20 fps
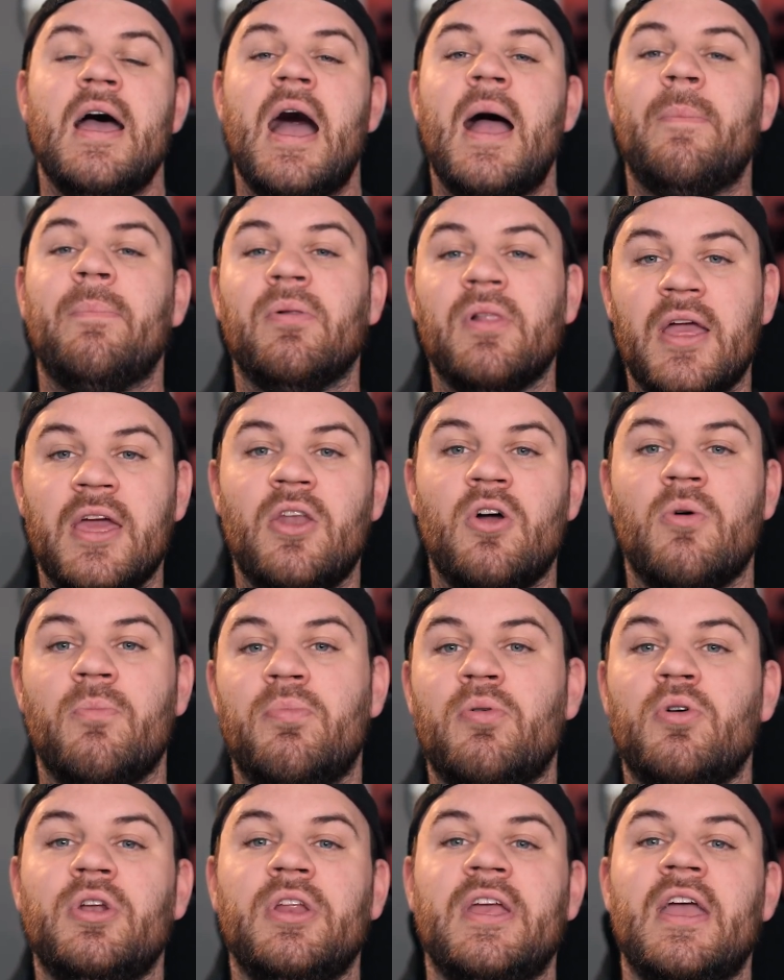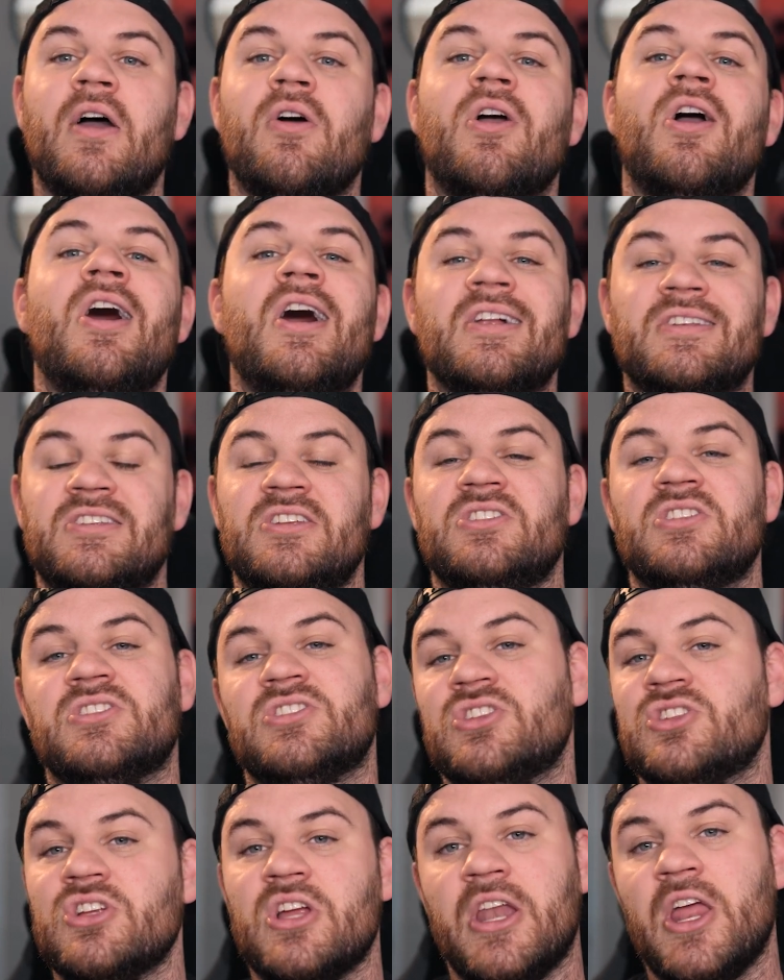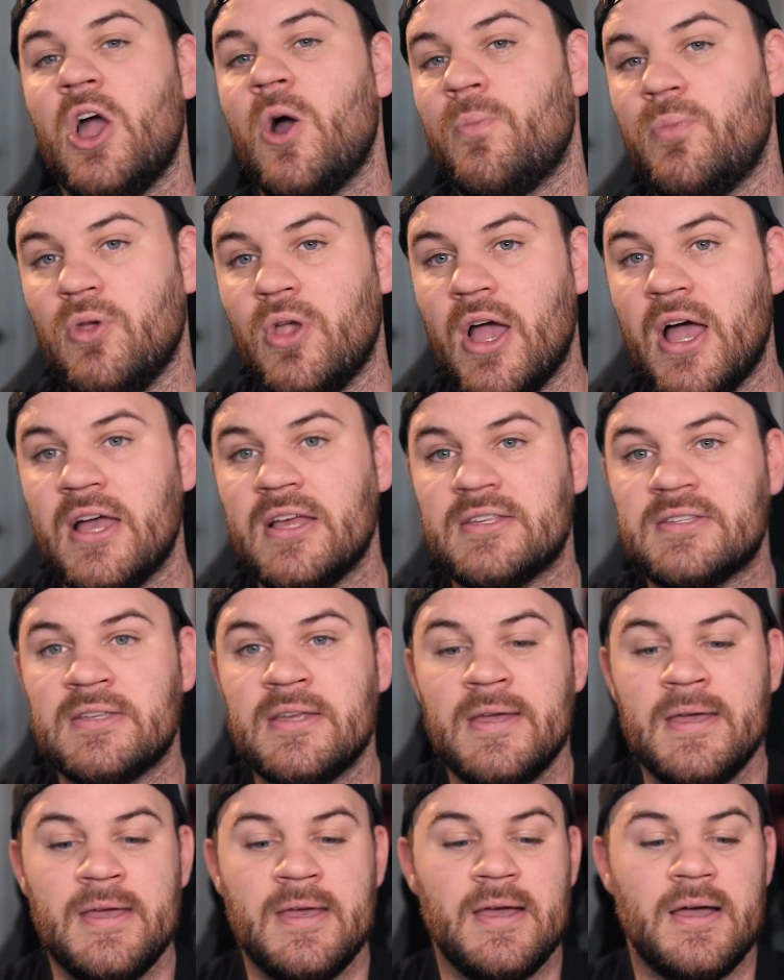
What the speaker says: I plan on putting out content just to try to help you guys.